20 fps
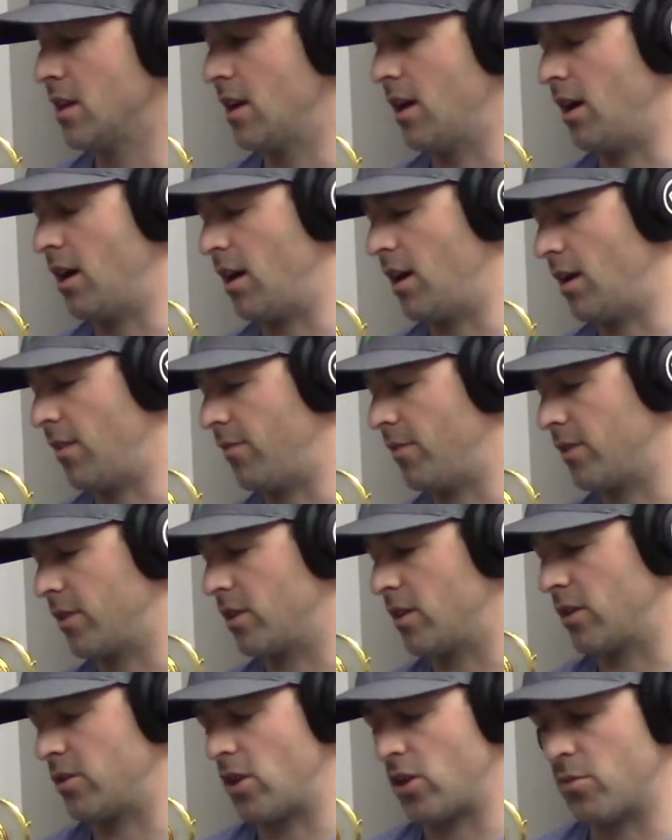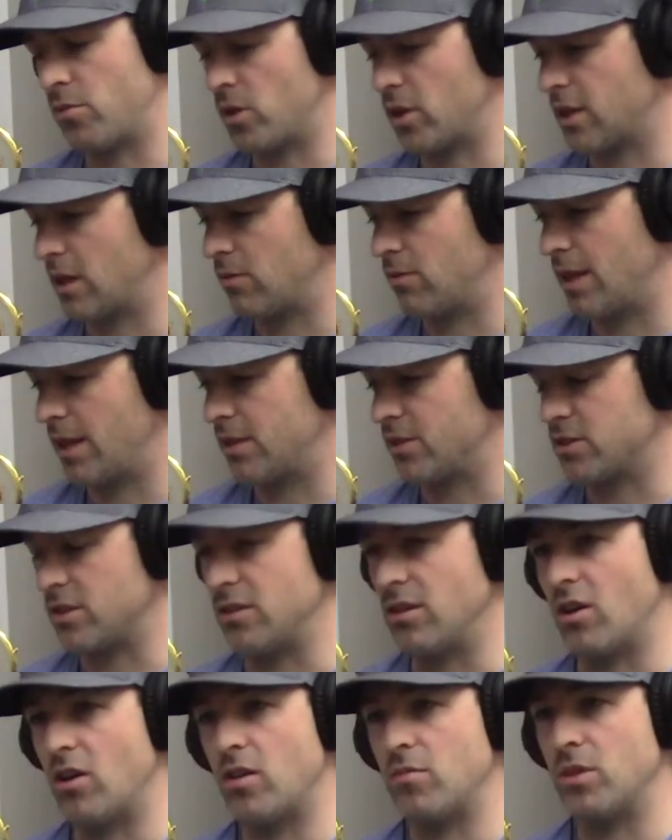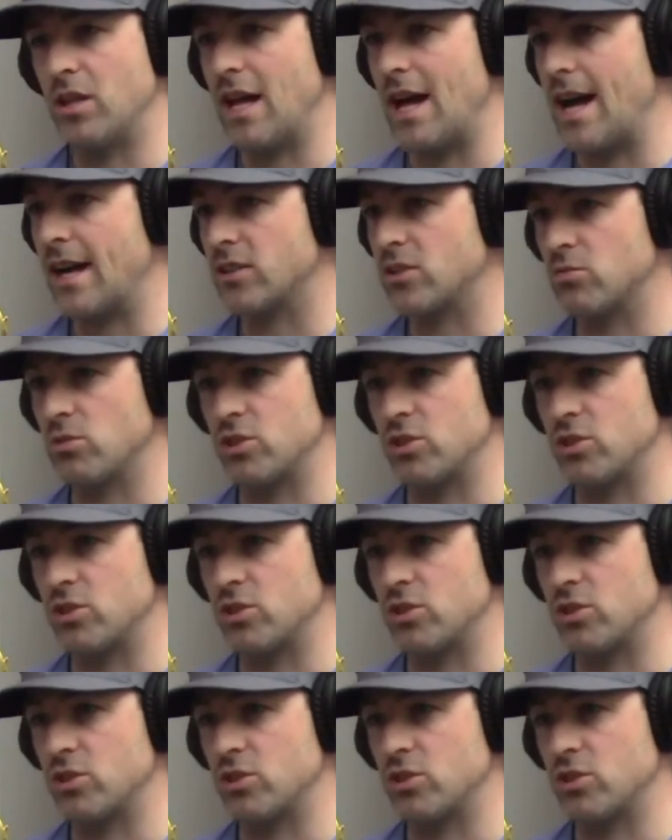Another book I read is The All Blacks,